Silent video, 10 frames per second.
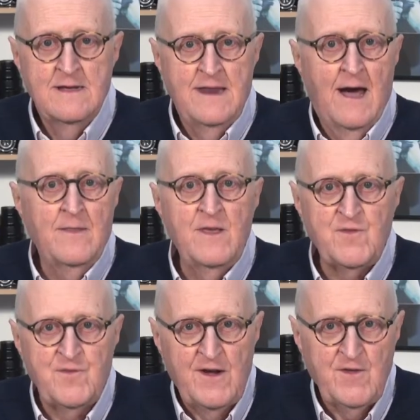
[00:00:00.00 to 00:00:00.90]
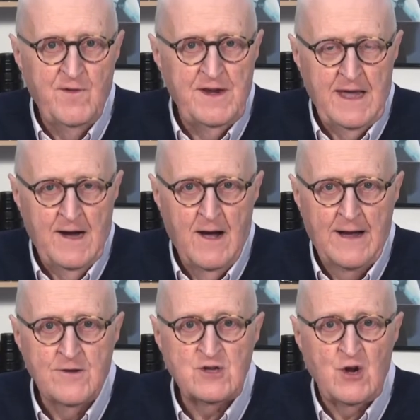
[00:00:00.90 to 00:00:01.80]
Now, in this first video, I'm
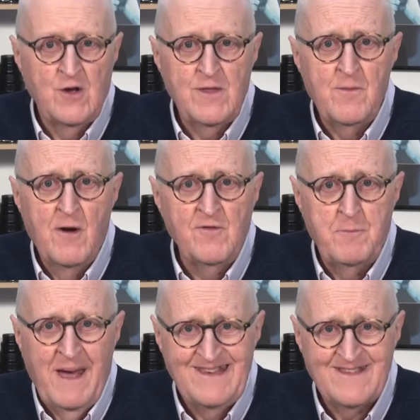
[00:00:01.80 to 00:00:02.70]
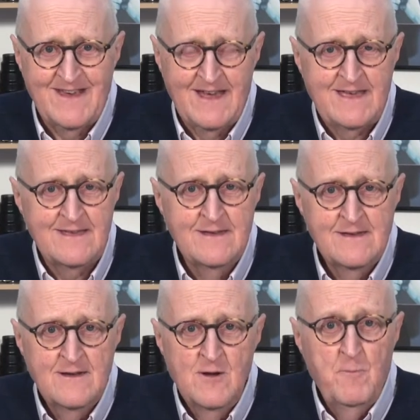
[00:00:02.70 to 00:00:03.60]
going to show you the most basic,
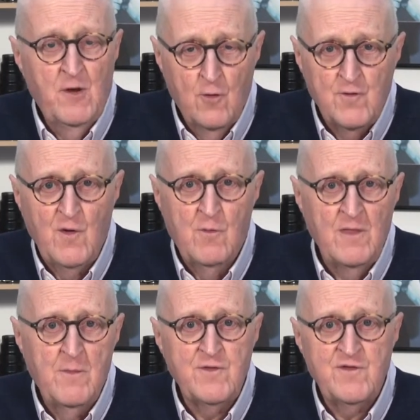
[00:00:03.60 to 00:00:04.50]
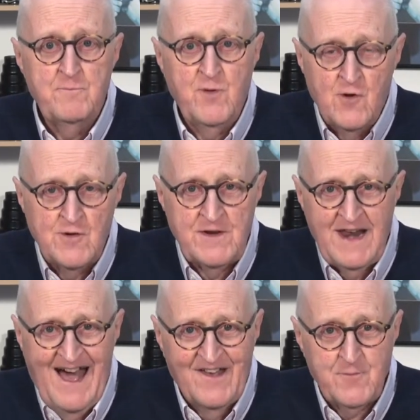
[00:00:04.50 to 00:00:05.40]
but also one of the most important
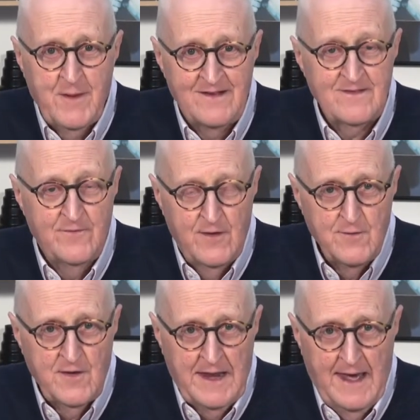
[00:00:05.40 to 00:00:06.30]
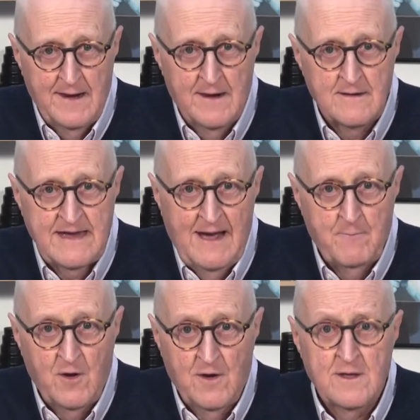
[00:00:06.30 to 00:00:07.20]
aspects of using an analogue
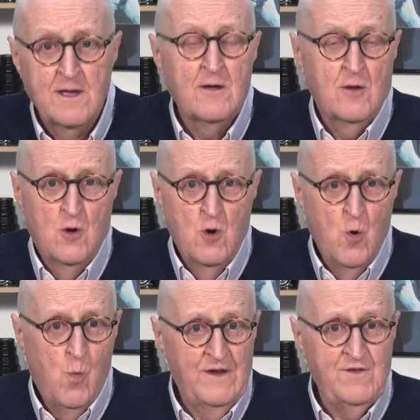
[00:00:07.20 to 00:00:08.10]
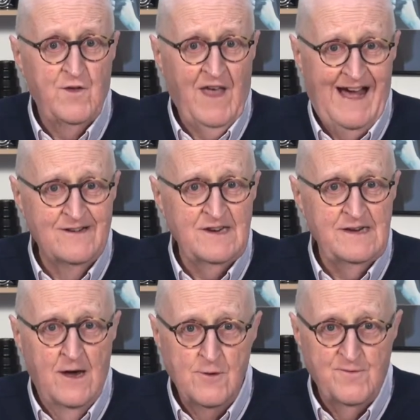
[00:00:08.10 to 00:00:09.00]
camera, which is how to
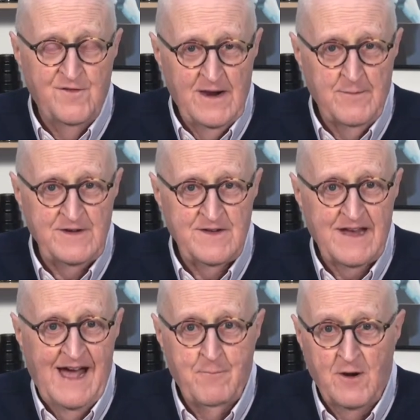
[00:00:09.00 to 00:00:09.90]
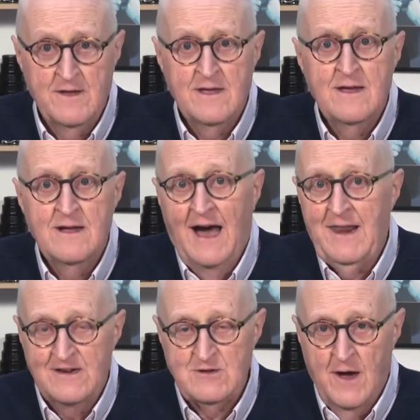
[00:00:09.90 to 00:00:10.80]
load film into your camera and
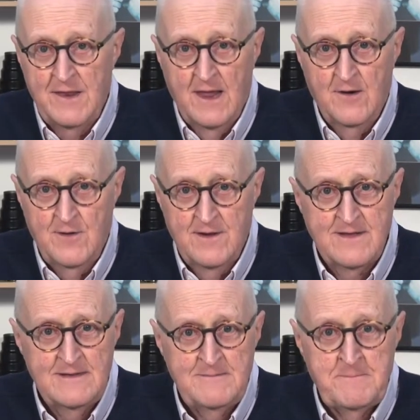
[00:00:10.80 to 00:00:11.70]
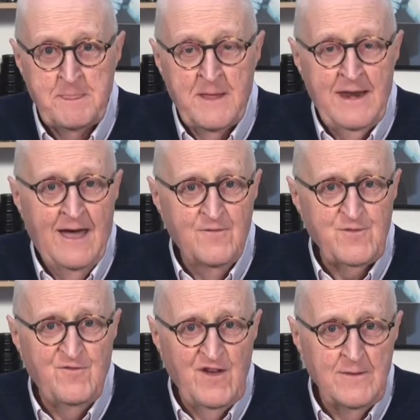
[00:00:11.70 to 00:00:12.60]
how to unload it. Now, if
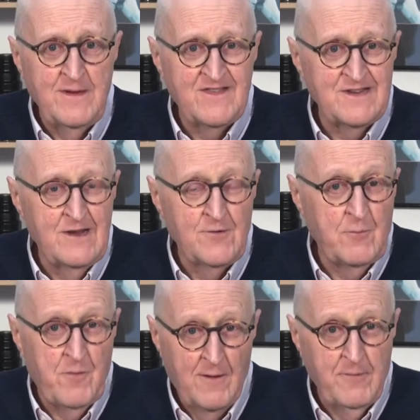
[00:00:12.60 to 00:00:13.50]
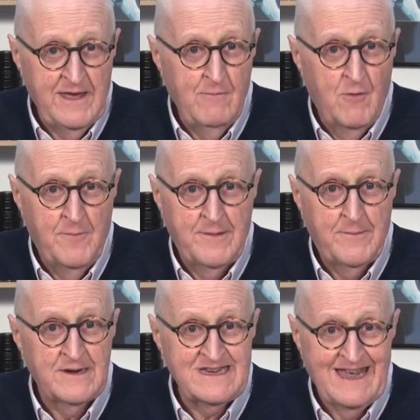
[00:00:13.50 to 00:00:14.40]
the film isn't loaded properly, you won't be
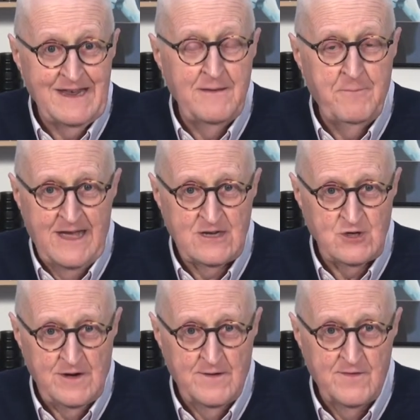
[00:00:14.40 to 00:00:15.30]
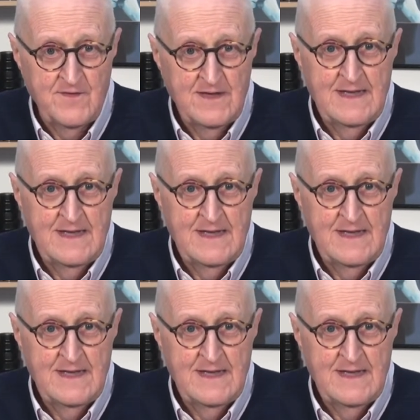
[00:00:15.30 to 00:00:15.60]
able to take any pictures.